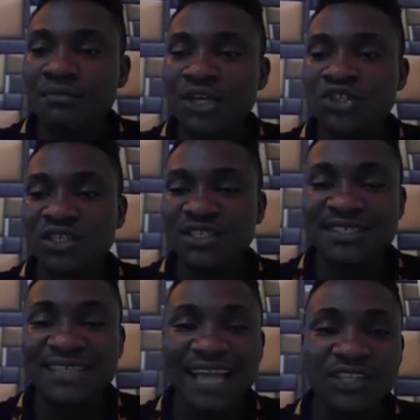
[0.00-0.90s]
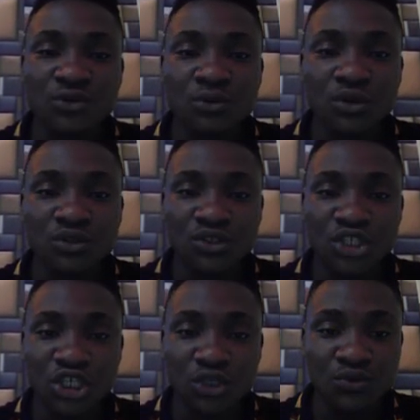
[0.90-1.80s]
make sure the site you want to
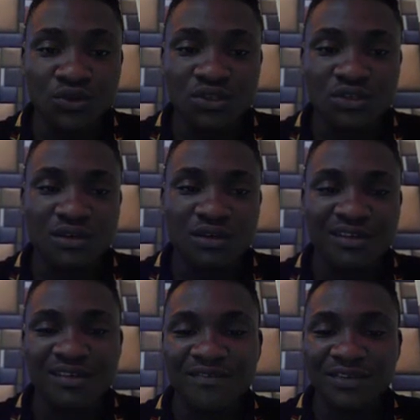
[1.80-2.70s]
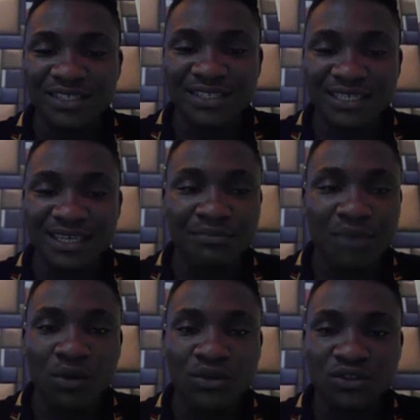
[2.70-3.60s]
use. For this
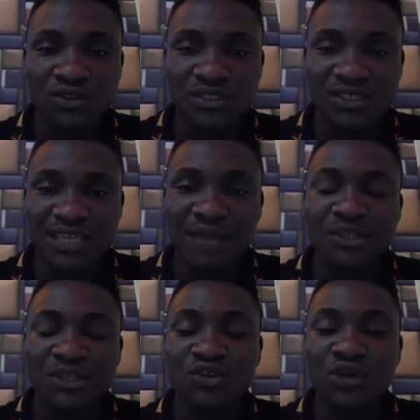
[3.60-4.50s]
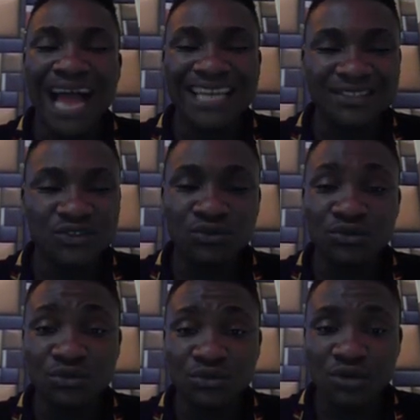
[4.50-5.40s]
example, I want to use this site. Make sure you add it to
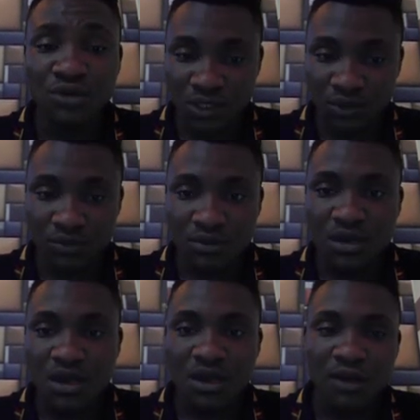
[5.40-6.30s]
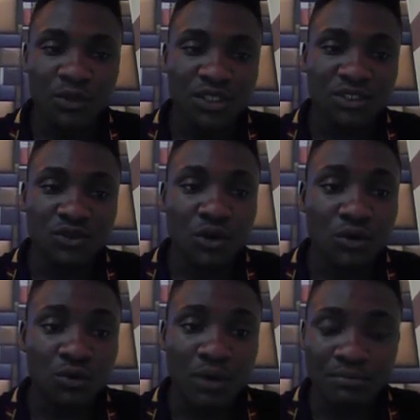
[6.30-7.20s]
Google Console, which is
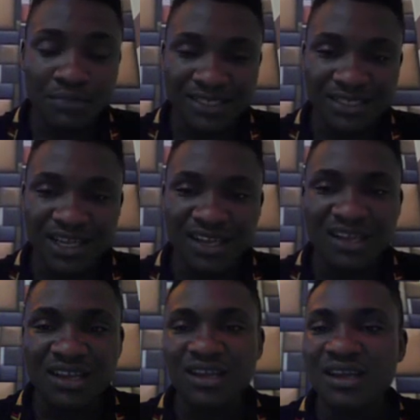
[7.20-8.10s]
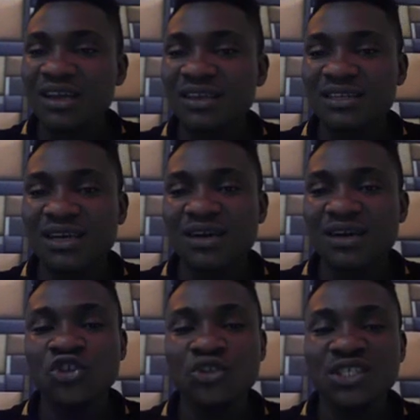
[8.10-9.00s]
Google Webmaster. Now
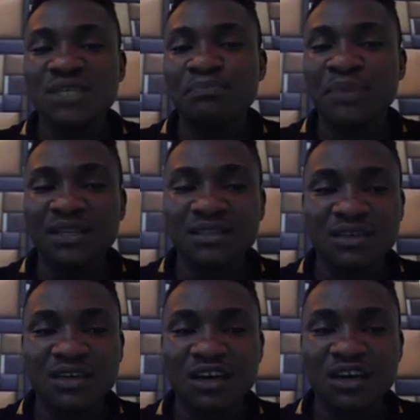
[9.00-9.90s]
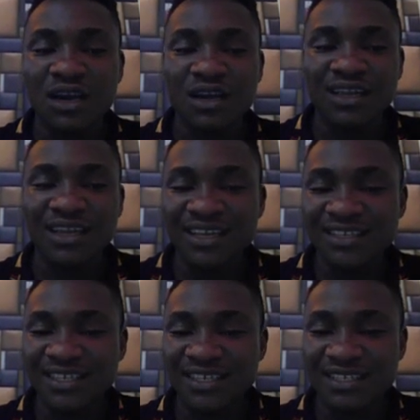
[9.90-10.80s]
you need a pin uh,
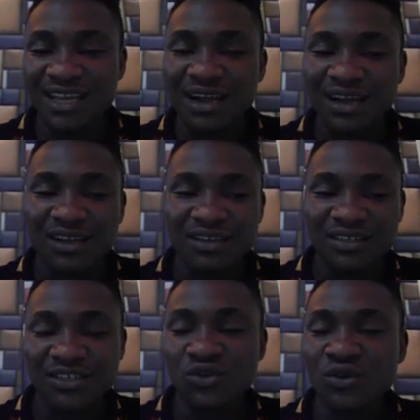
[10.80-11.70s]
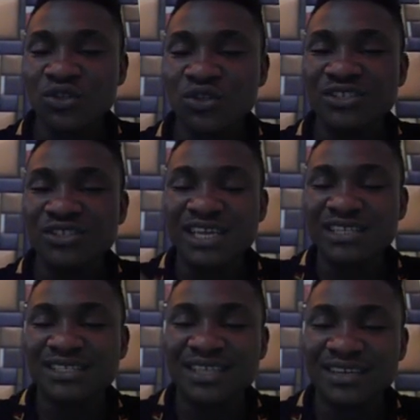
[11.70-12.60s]
indexer that is going to
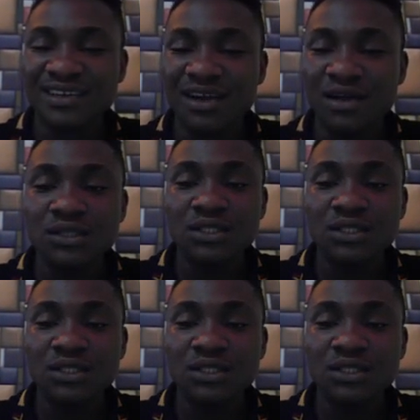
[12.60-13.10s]
send signal